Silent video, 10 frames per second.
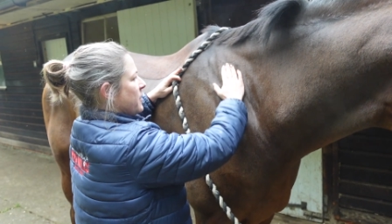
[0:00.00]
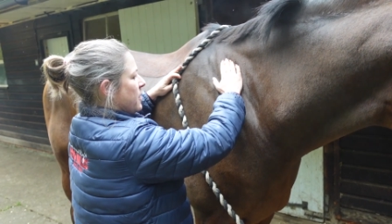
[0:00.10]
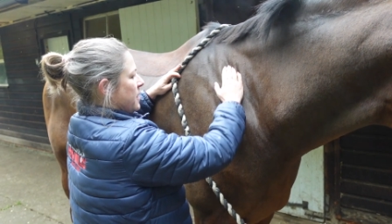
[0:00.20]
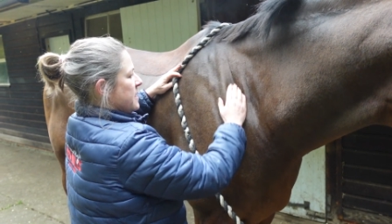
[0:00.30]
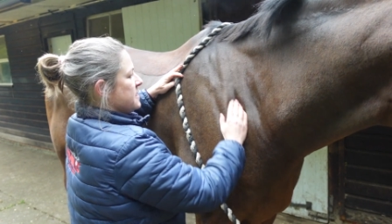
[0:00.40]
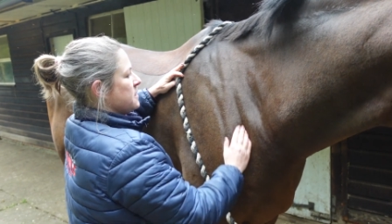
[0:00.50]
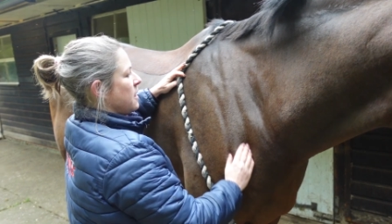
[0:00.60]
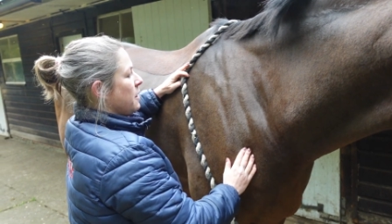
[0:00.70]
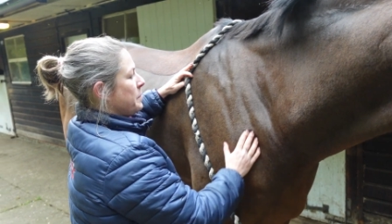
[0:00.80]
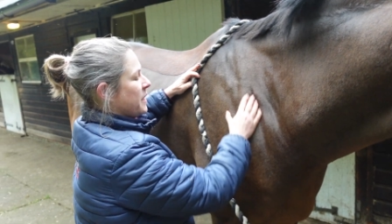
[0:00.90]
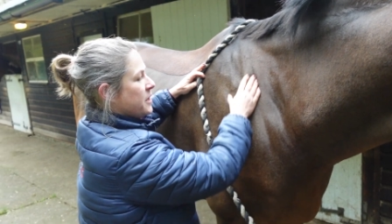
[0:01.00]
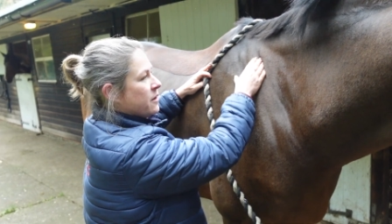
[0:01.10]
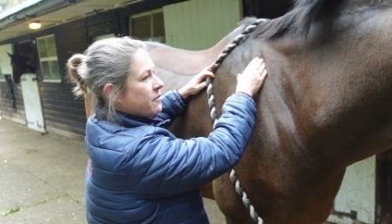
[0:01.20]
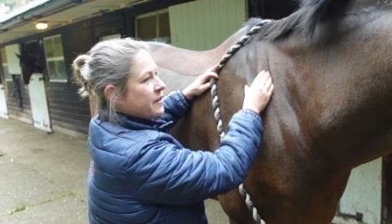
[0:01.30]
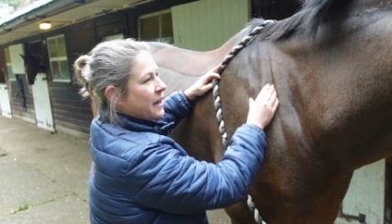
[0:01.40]
got a nice stop, and you
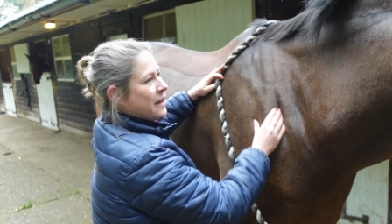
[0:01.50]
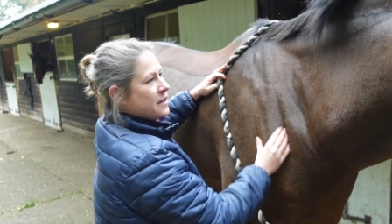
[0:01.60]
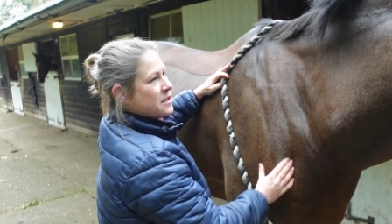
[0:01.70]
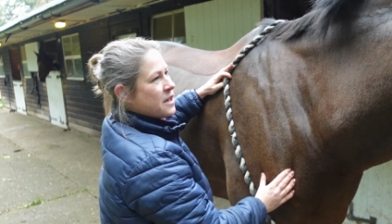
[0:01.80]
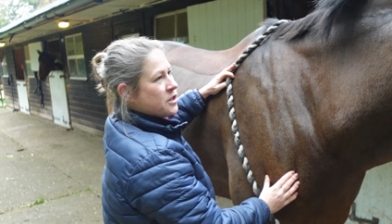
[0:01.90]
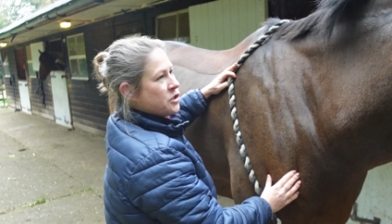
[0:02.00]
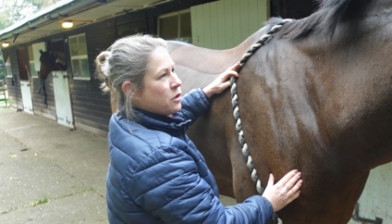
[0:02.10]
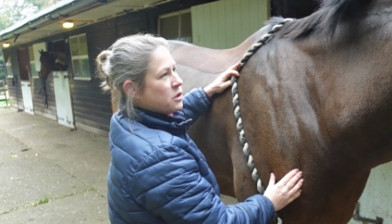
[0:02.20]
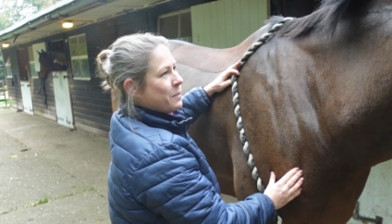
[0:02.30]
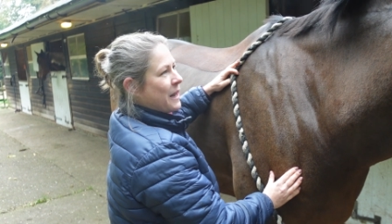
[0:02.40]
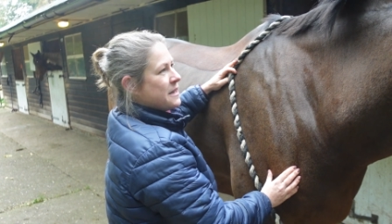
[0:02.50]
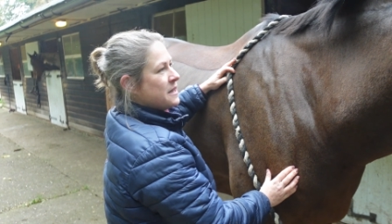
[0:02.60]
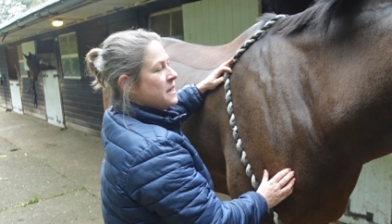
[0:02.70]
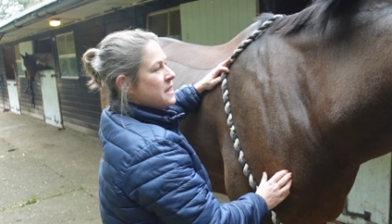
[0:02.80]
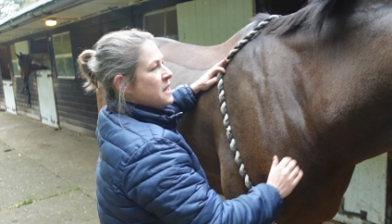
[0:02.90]
can feel his shoulder blade.
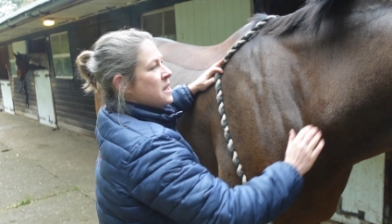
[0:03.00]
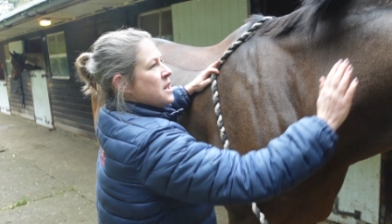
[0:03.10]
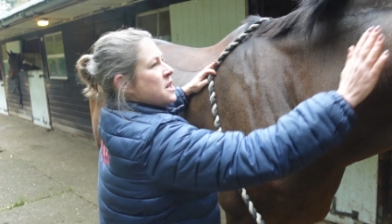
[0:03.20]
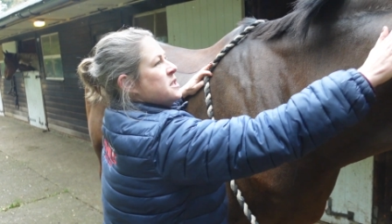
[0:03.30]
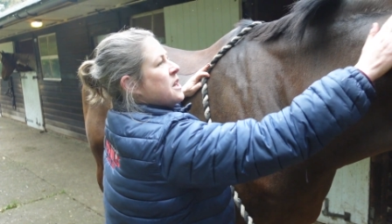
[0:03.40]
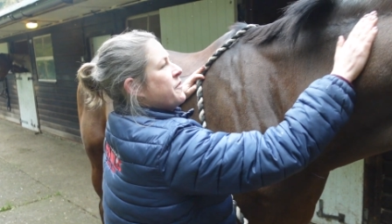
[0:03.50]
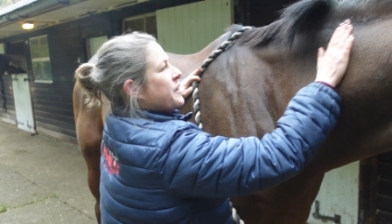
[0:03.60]
So for